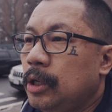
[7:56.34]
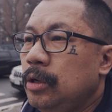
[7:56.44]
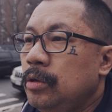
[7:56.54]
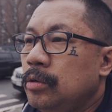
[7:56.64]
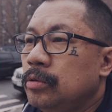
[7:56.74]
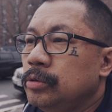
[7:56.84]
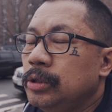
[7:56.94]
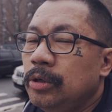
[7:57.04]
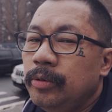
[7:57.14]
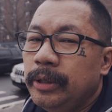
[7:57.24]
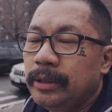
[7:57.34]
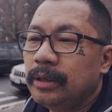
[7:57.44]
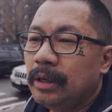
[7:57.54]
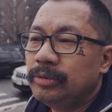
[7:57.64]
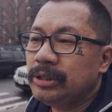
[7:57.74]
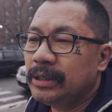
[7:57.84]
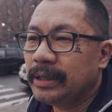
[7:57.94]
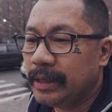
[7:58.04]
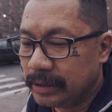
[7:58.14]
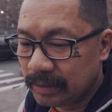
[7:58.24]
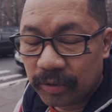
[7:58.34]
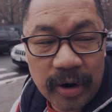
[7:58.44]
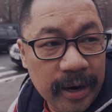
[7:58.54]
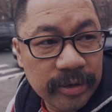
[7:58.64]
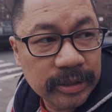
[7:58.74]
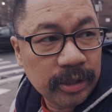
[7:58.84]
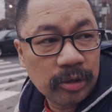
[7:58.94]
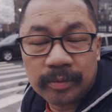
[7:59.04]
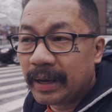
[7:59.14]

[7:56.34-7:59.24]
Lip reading: Oh, you know what? I'm just gonna get some crackers at home.